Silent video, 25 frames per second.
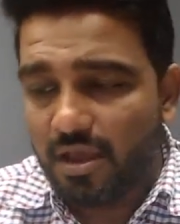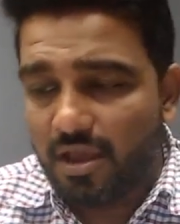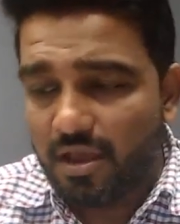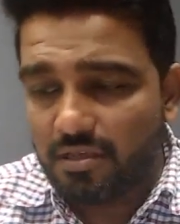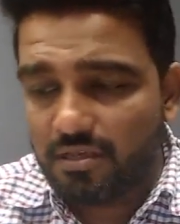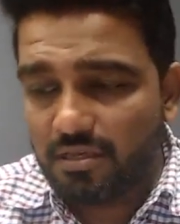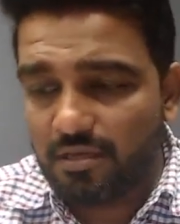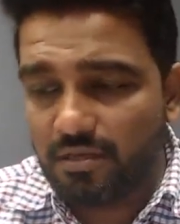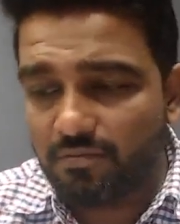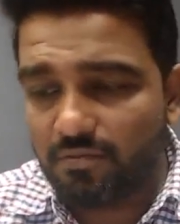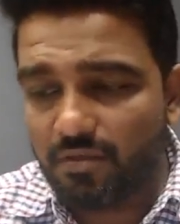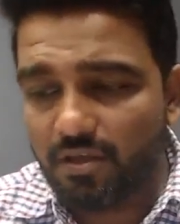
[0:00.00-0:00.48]

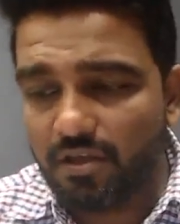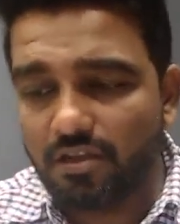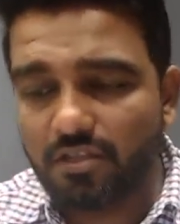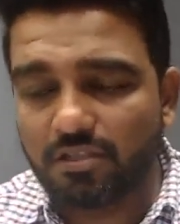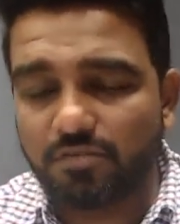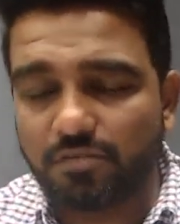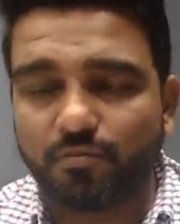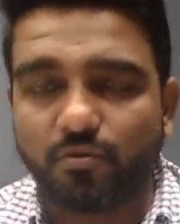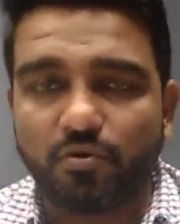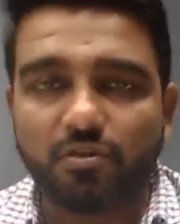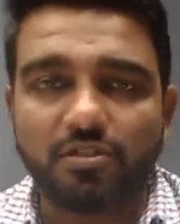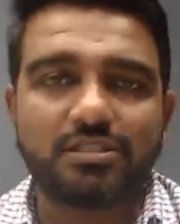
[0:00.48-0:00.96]
See, the
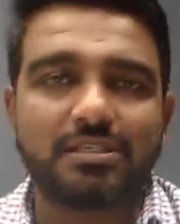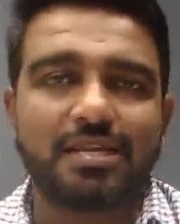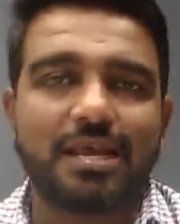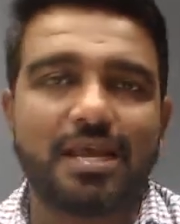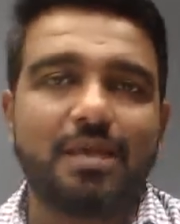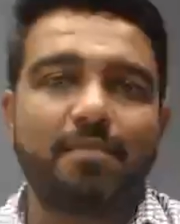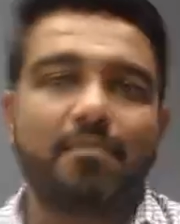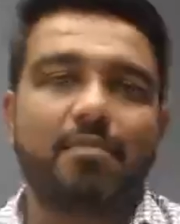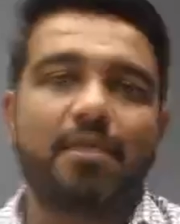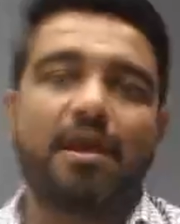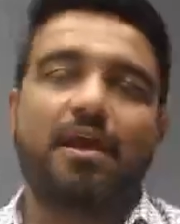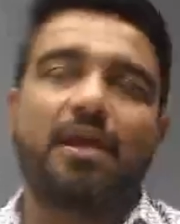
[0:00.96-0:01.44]
response
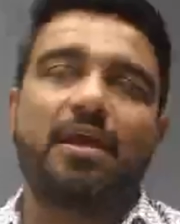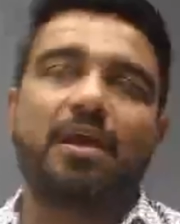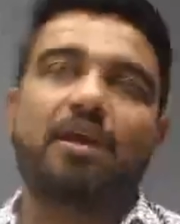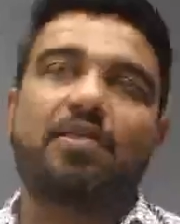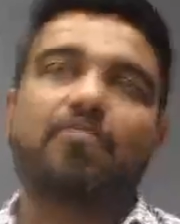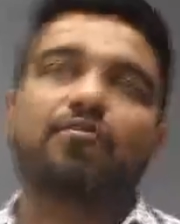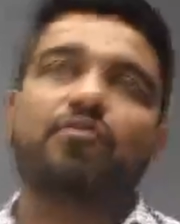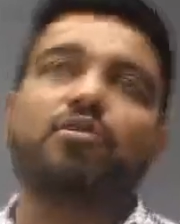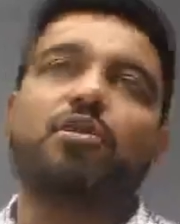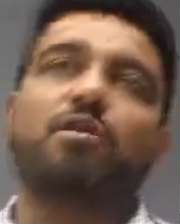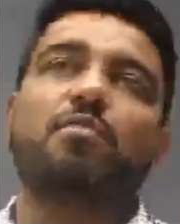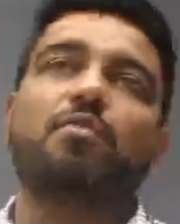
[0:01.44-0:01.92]
time, if
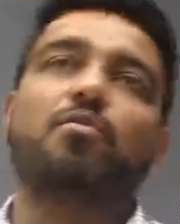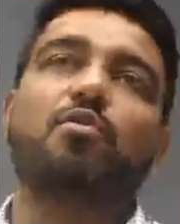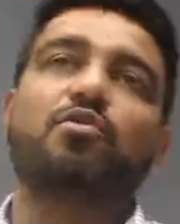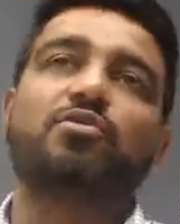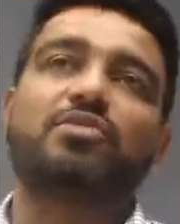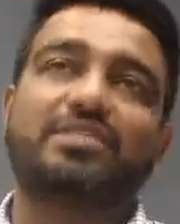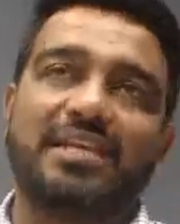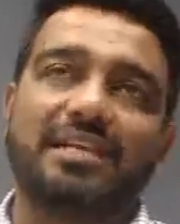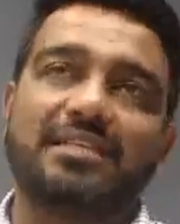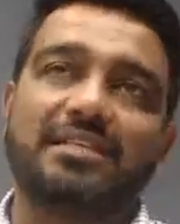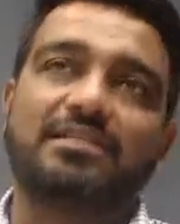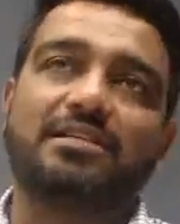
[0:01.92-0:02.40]
you talk about
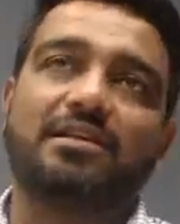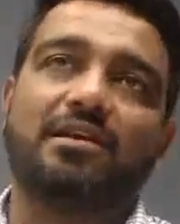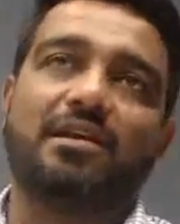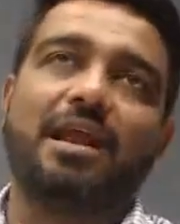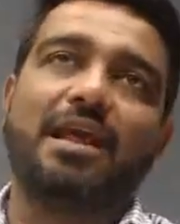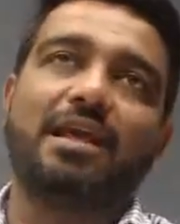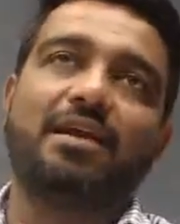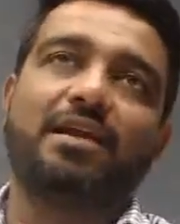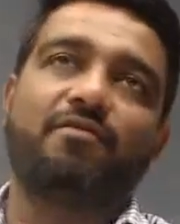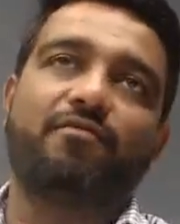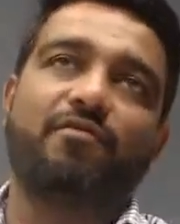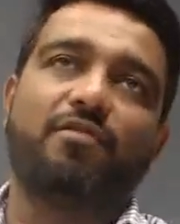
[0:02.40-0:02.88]
sensor,
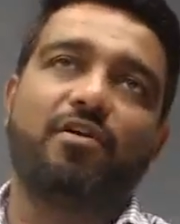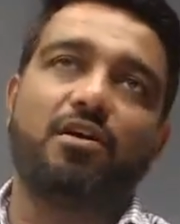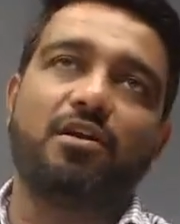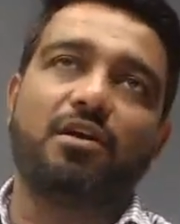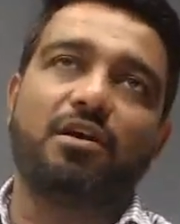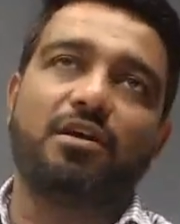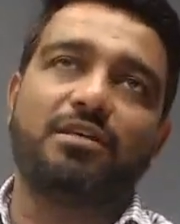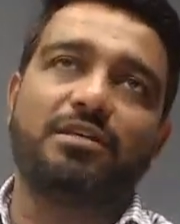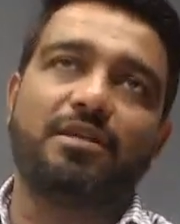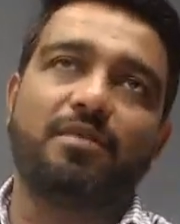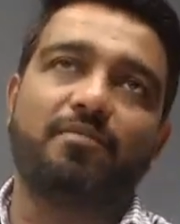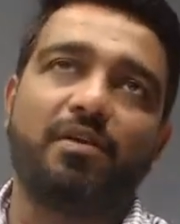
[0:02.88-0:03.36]
like for
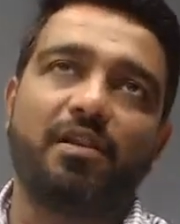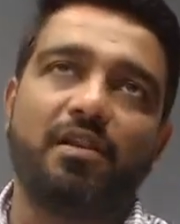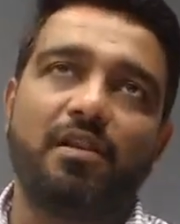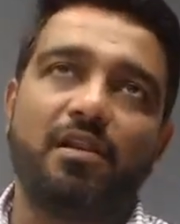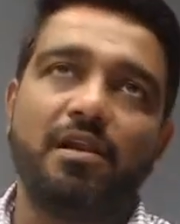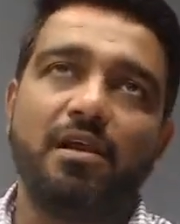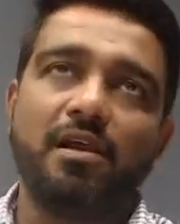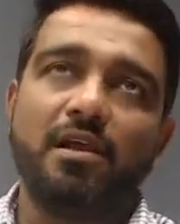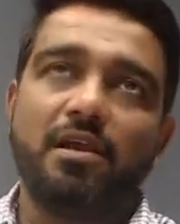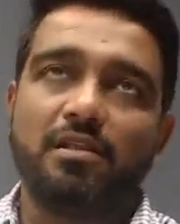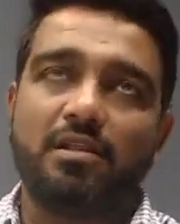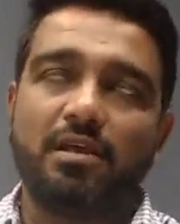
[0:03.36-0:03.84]
example,
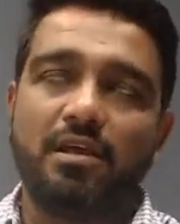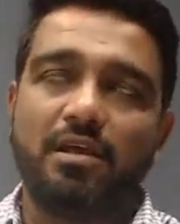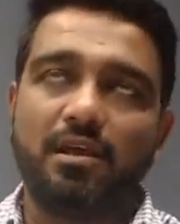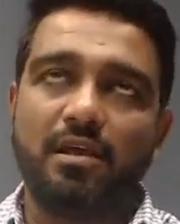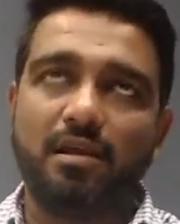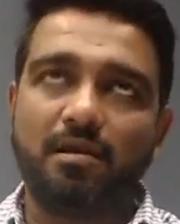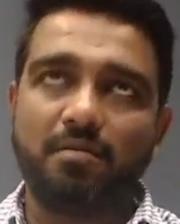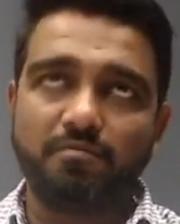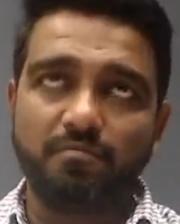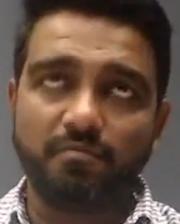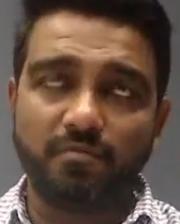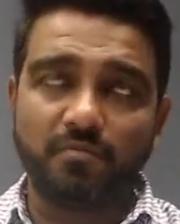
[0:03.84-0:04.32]

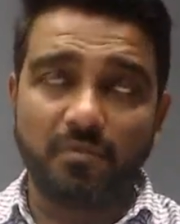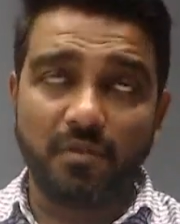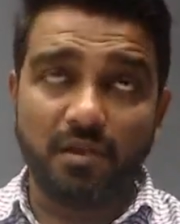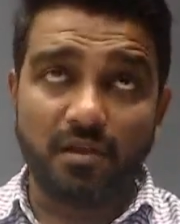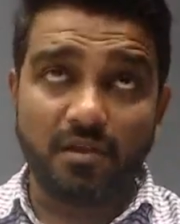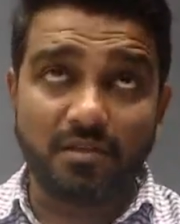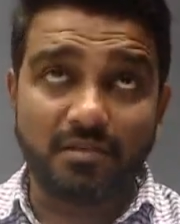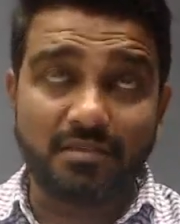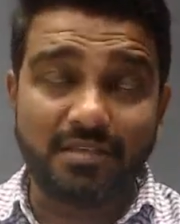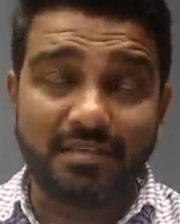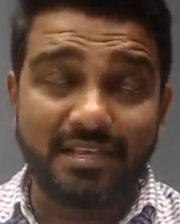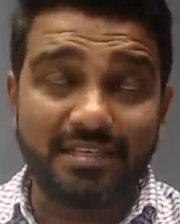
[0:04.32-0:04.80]
the
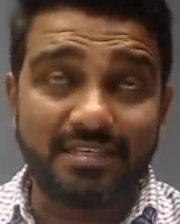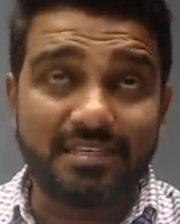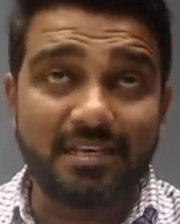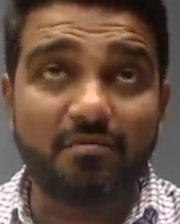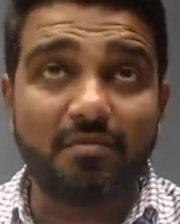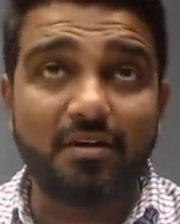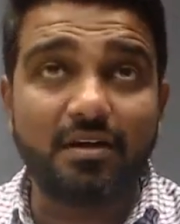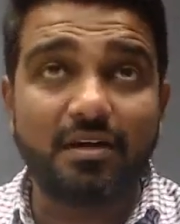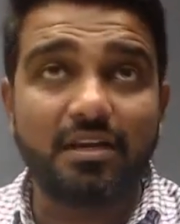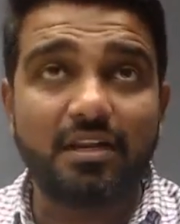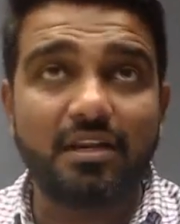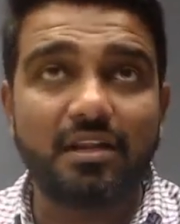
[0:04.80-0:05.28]
sensing
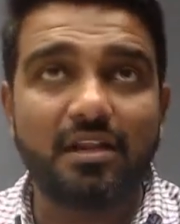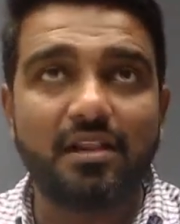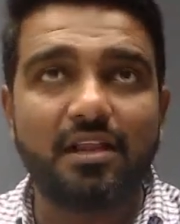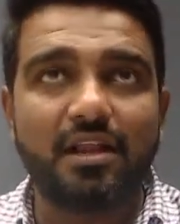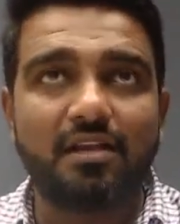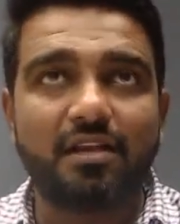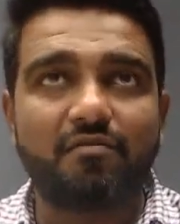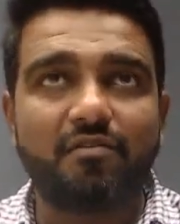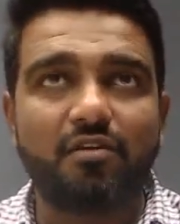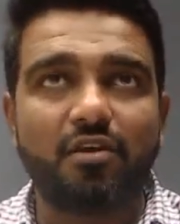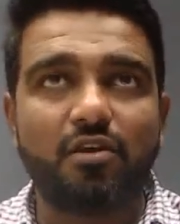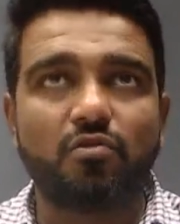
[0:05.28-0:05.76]
material
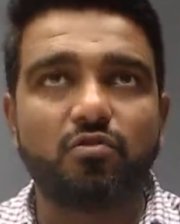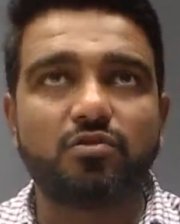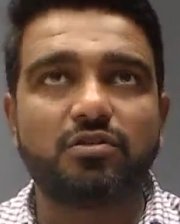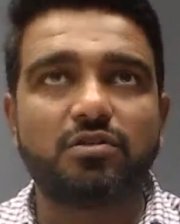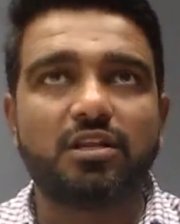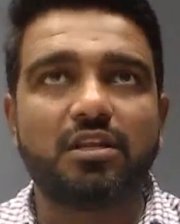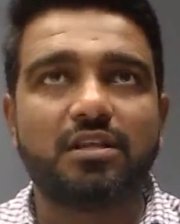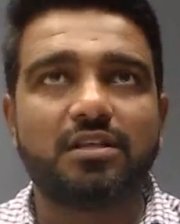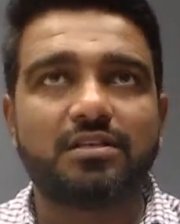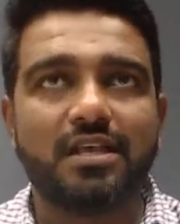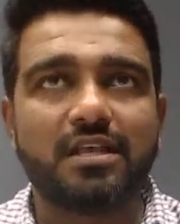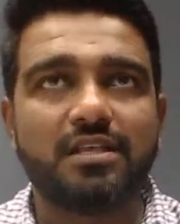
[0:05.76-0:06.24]
that we used
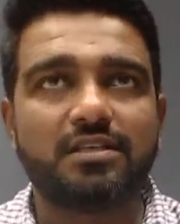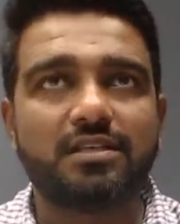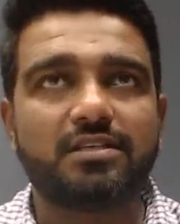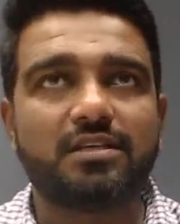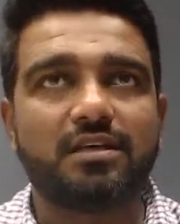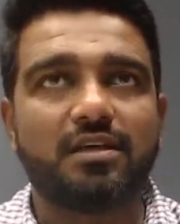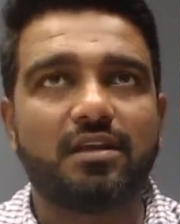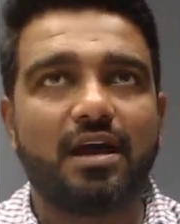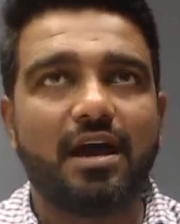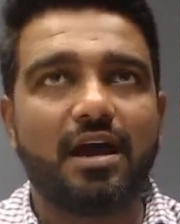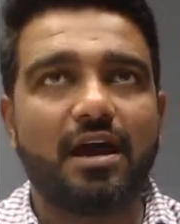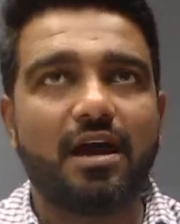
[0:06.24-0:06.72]
in a
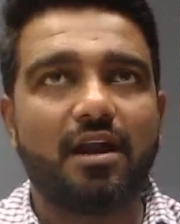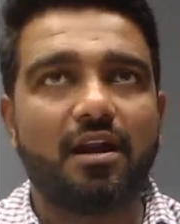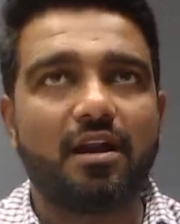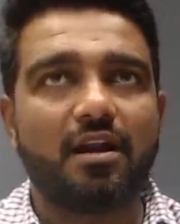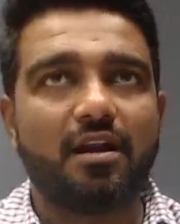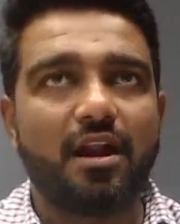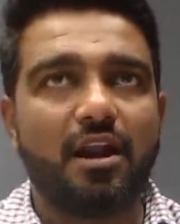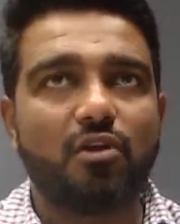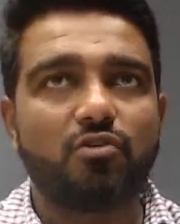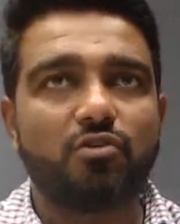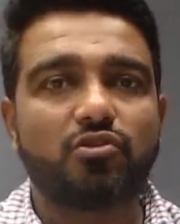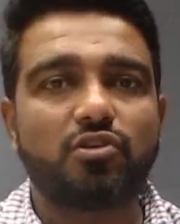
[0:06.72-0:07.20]
sensor are
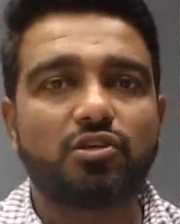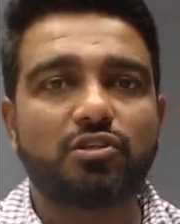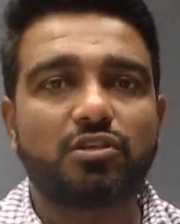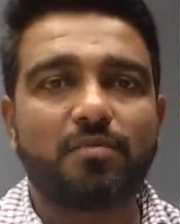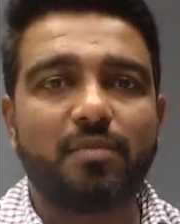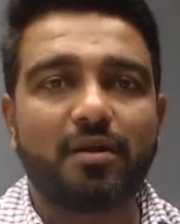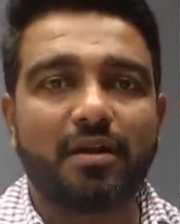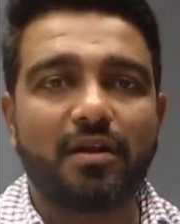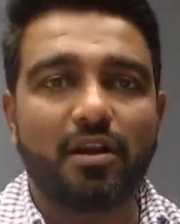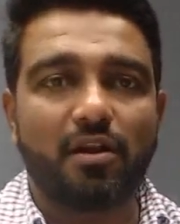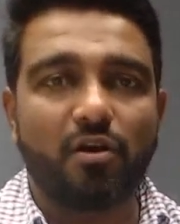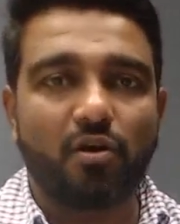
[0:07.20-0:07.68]
nanostructure
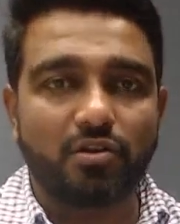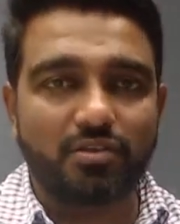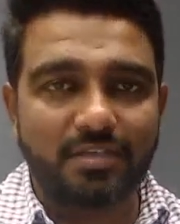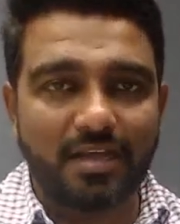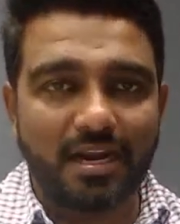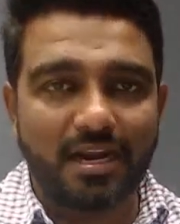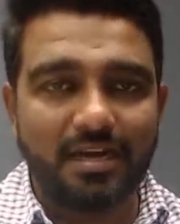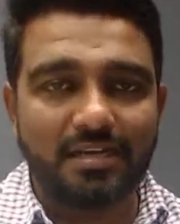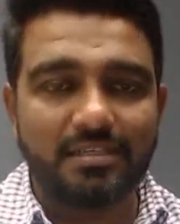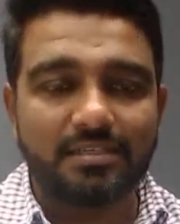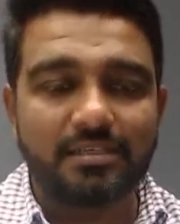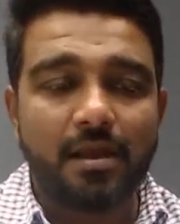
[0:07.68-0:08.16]
metal
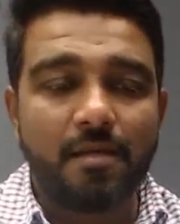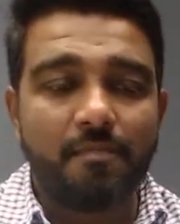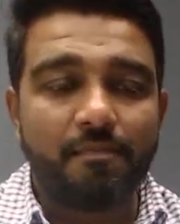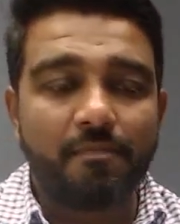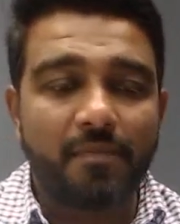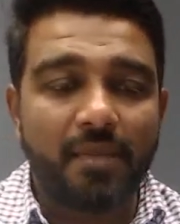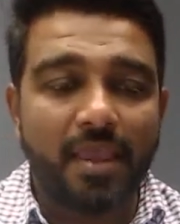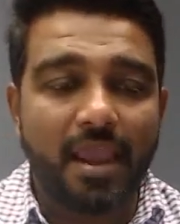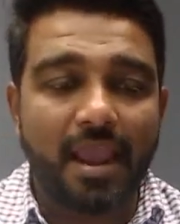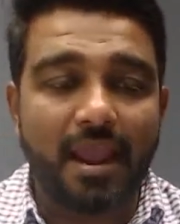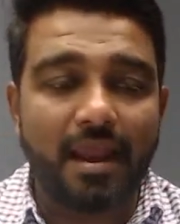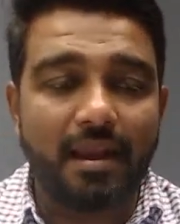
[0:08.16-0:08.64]
oxides,
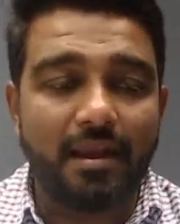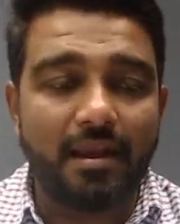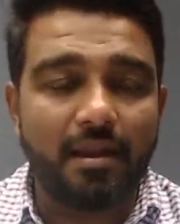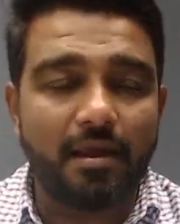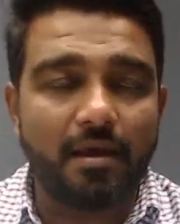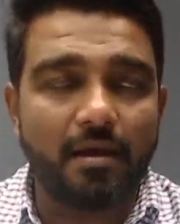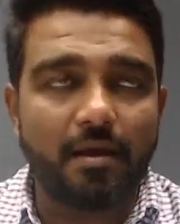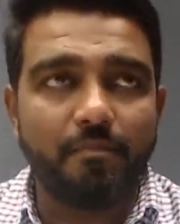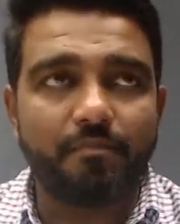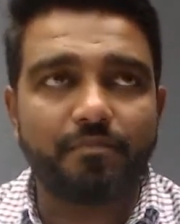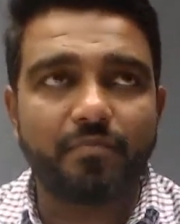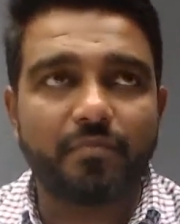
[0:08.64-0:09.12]
and
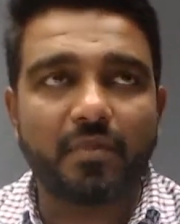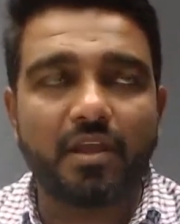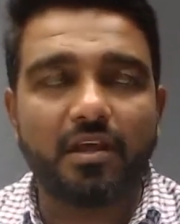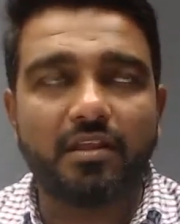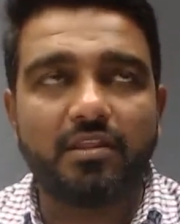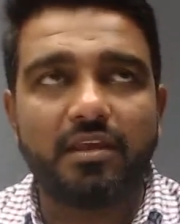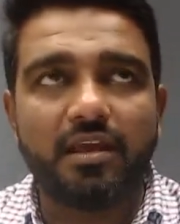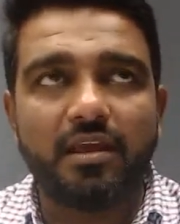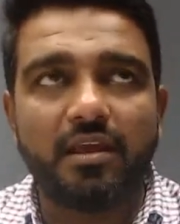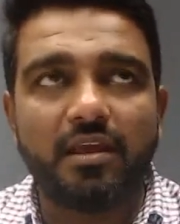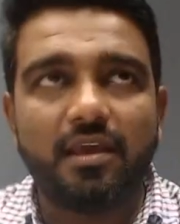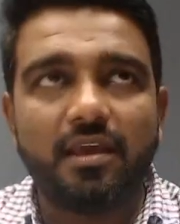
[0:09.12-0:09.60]

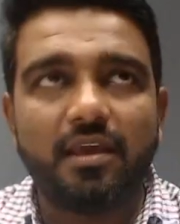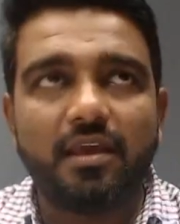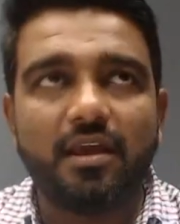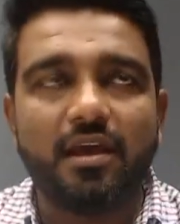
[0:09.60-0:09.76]
the